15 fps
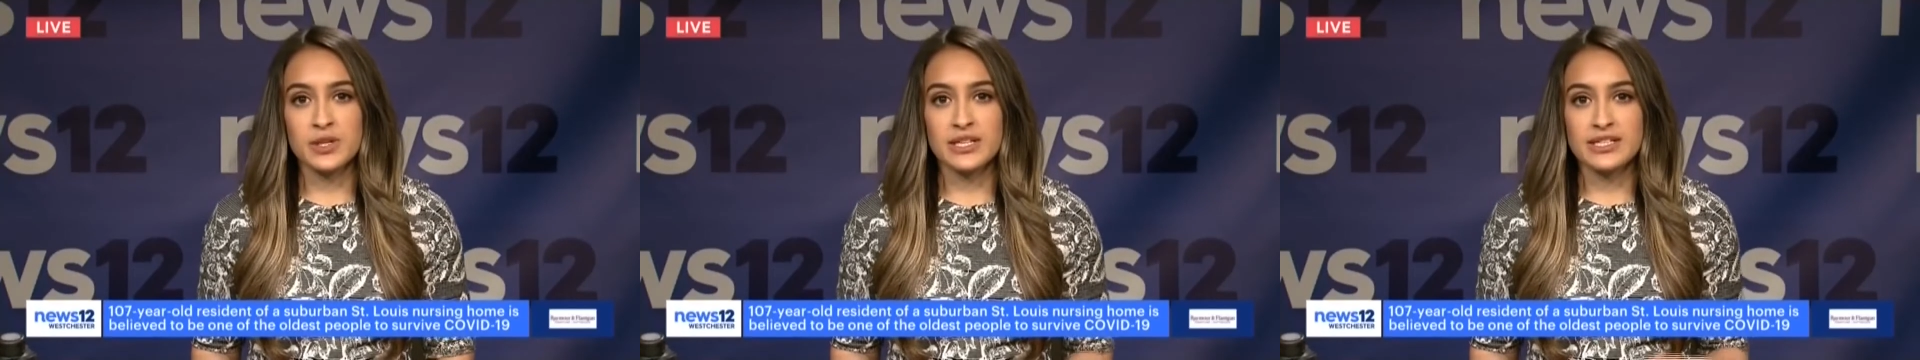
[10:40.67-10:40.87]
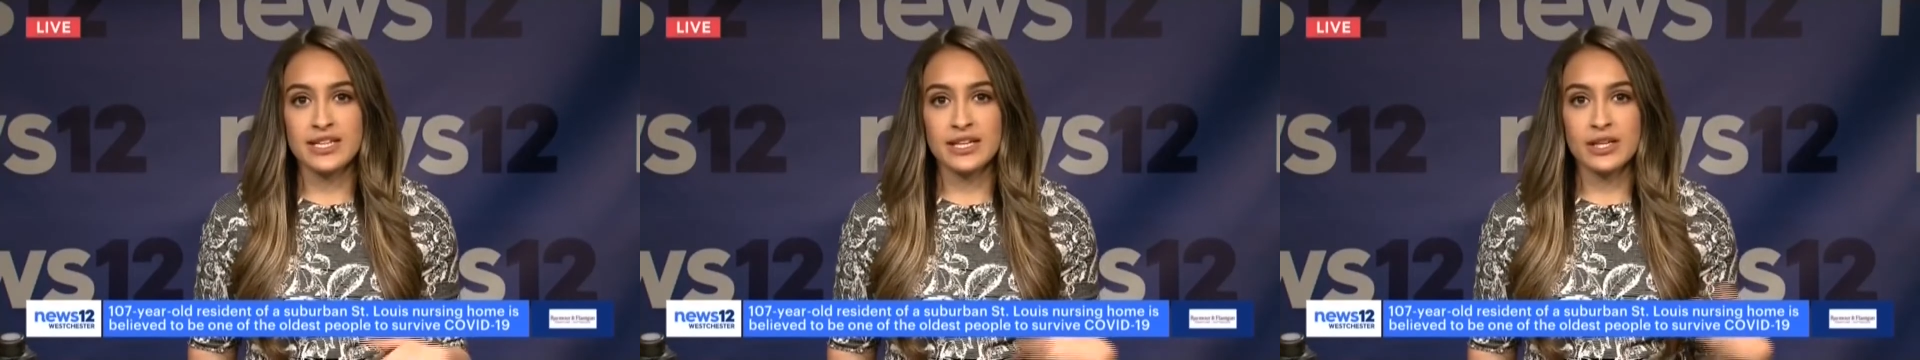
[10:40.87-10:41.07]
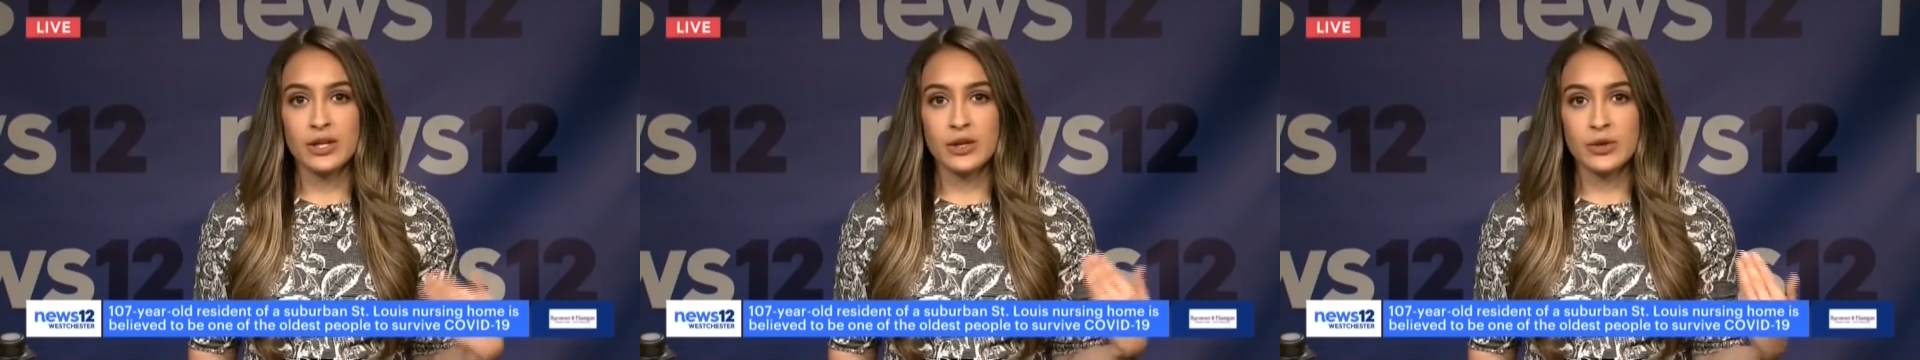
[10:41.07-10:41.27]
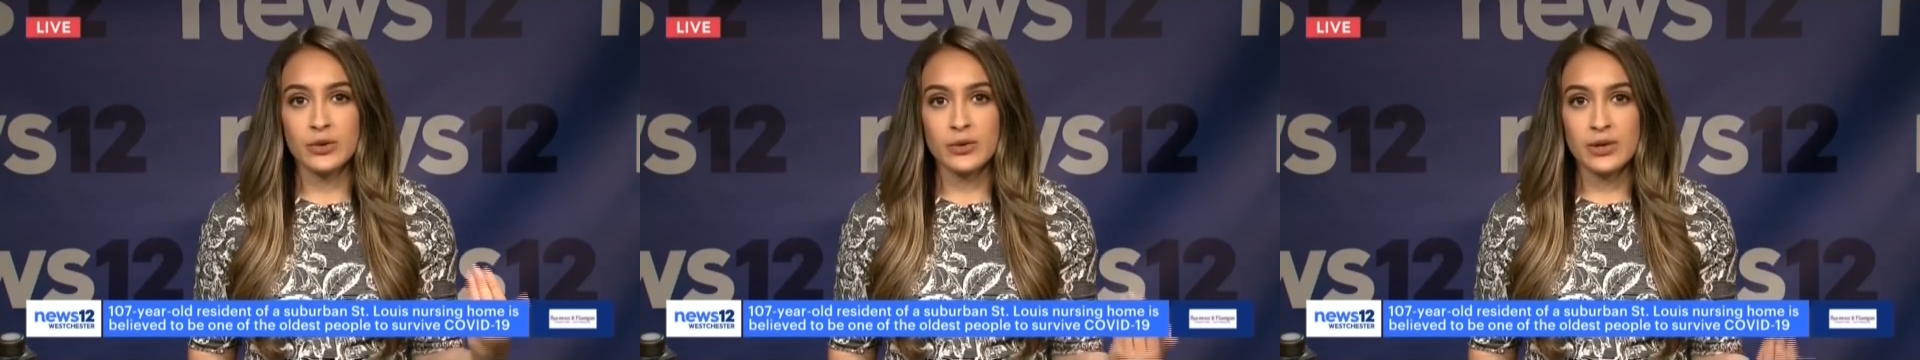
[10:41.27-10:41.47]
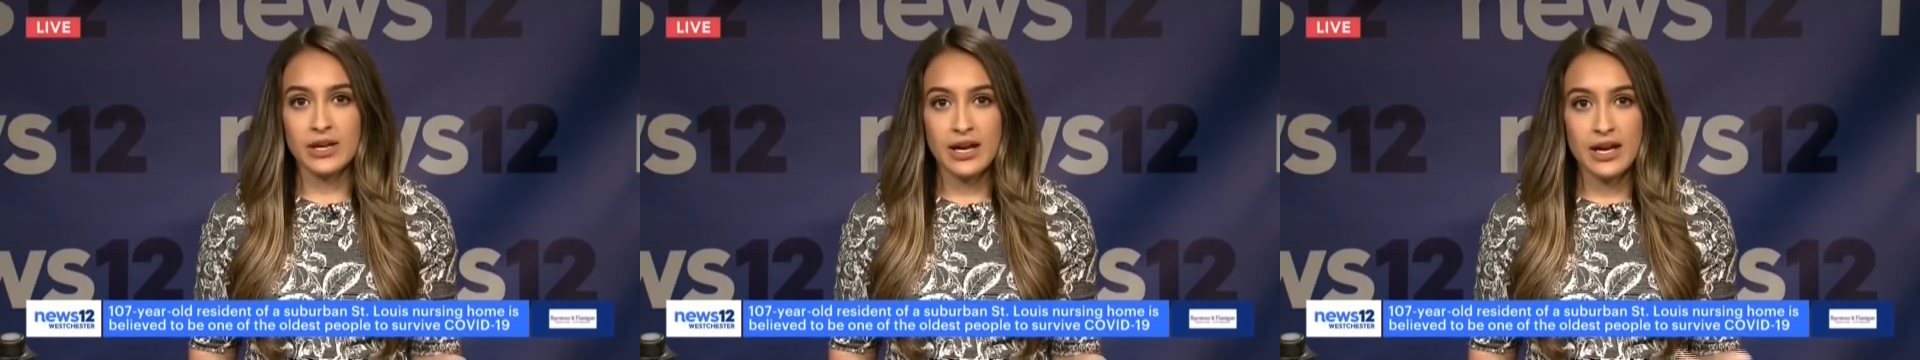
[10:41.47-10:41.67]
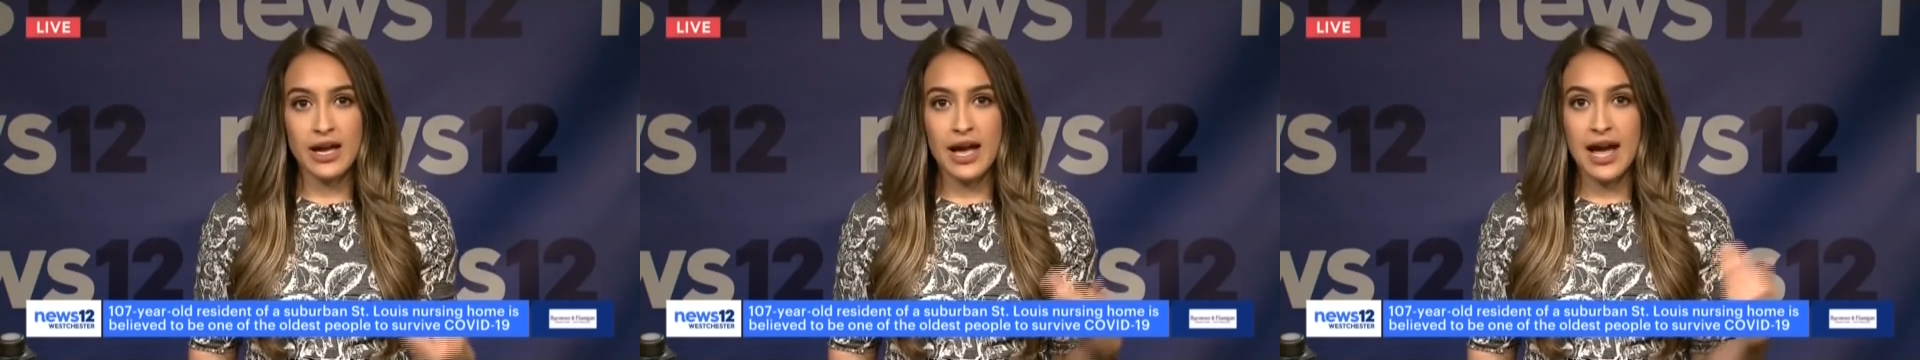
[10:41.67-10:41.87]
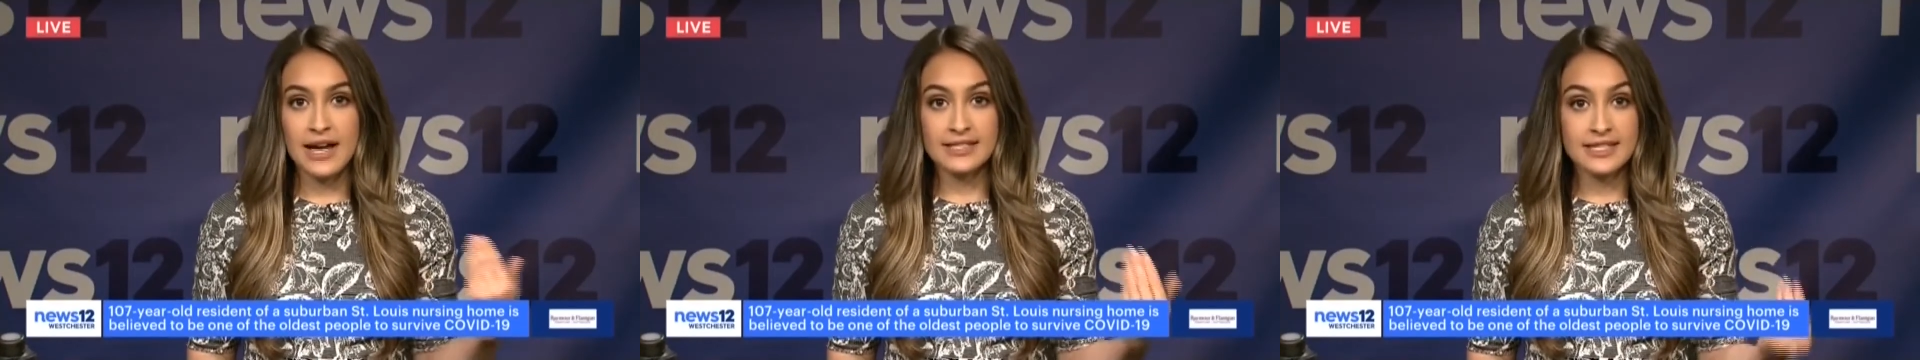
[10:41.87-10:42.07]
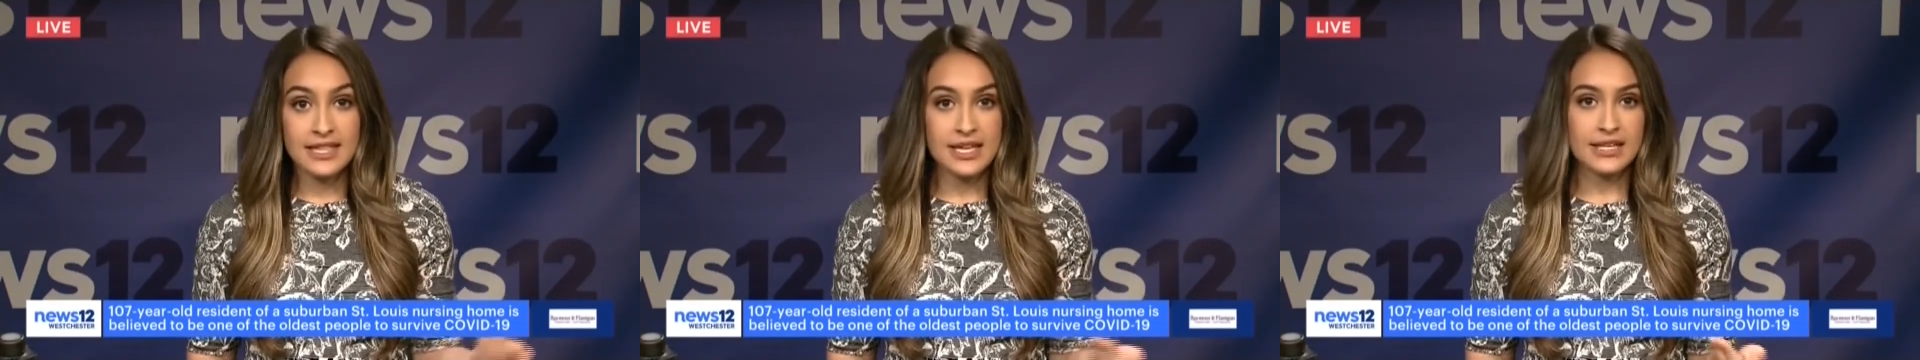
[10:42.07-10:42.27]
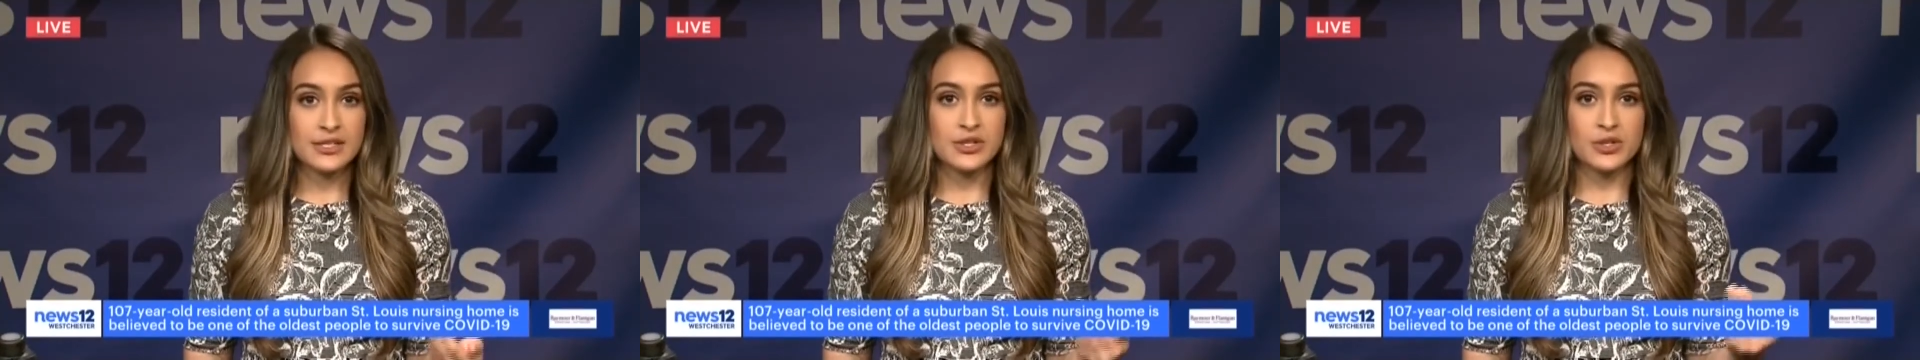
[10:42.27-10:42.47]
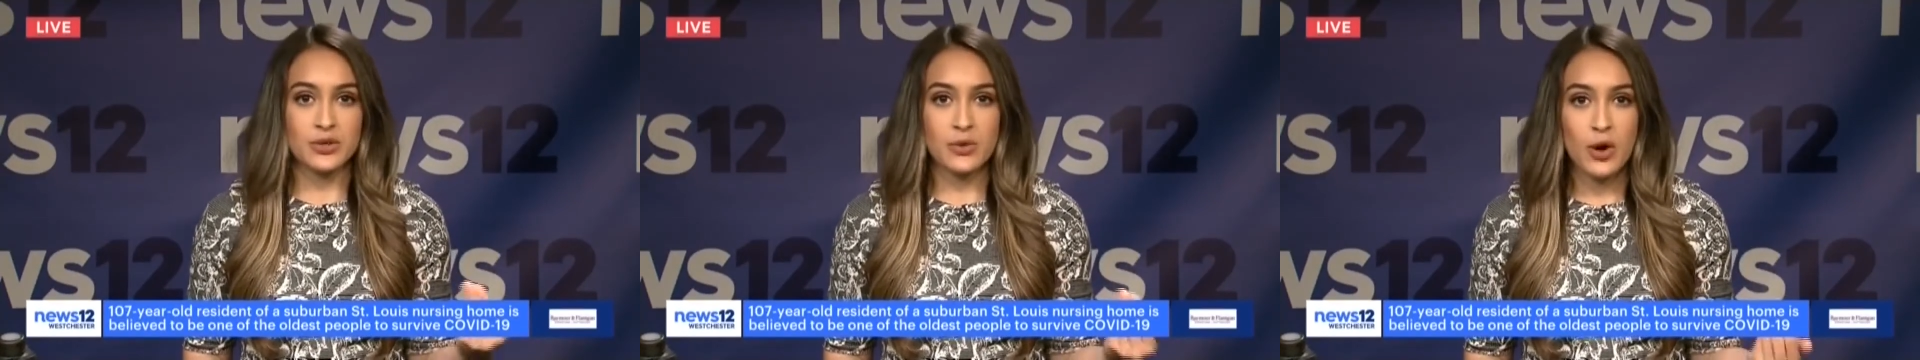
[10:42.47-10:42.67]
continue as
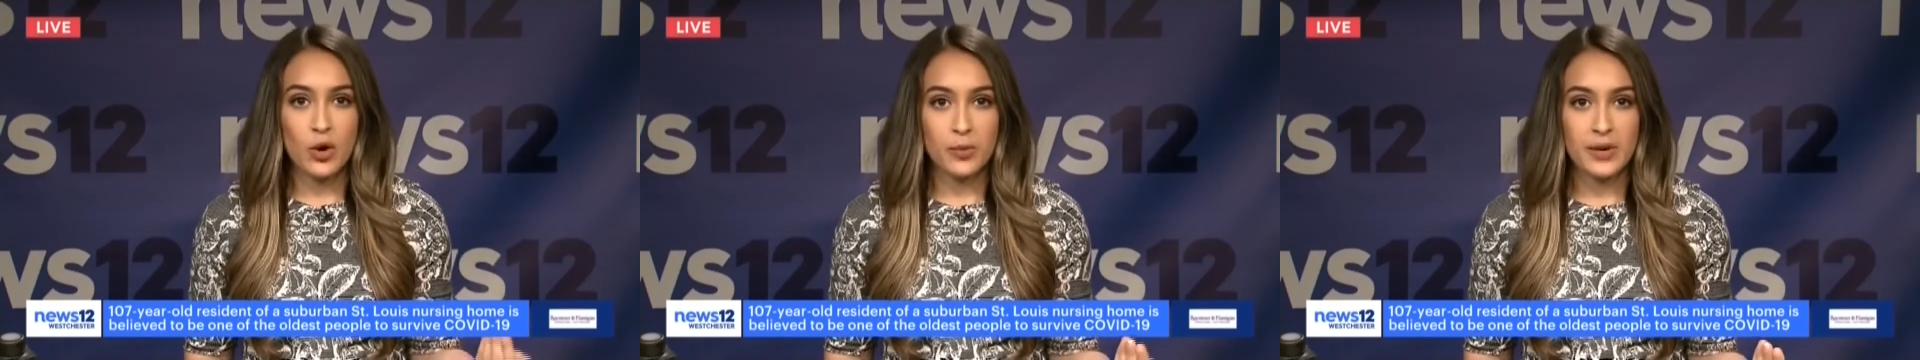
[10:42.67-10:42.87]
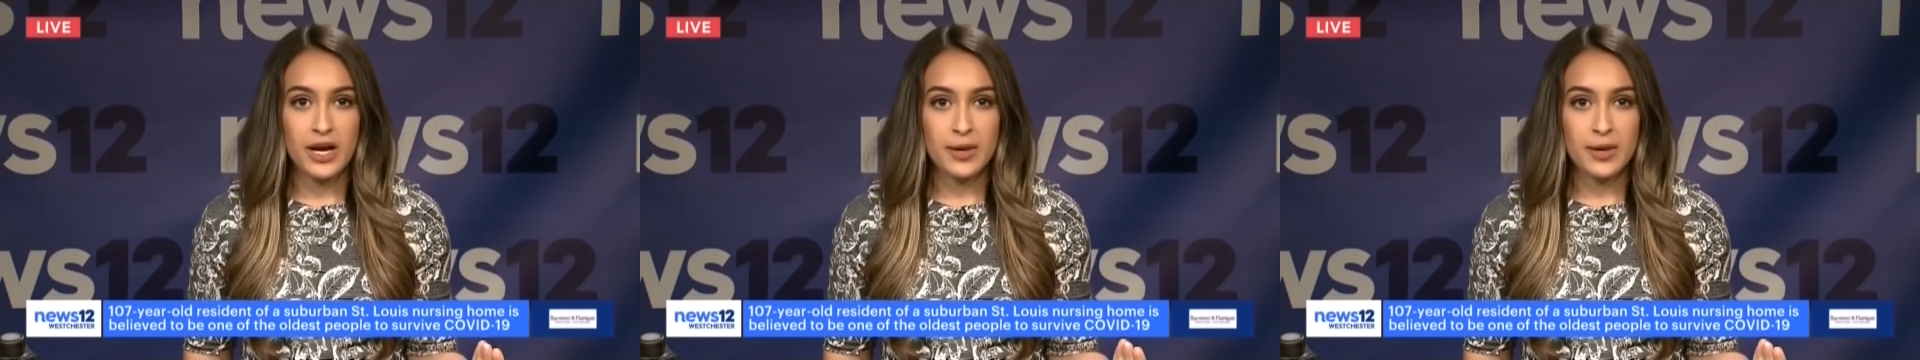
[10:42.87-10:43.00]
things do open